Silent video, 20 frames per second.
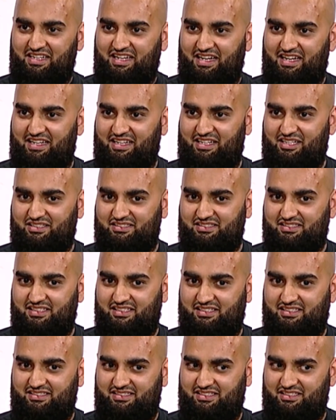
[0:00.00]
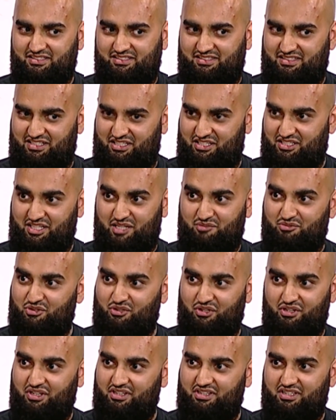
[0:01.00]
He said, there's
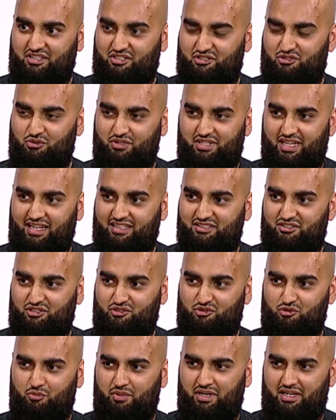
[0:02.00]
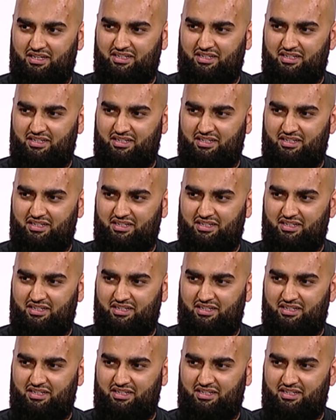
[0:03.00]
absolutely nothing, there's no tents, there's no bed.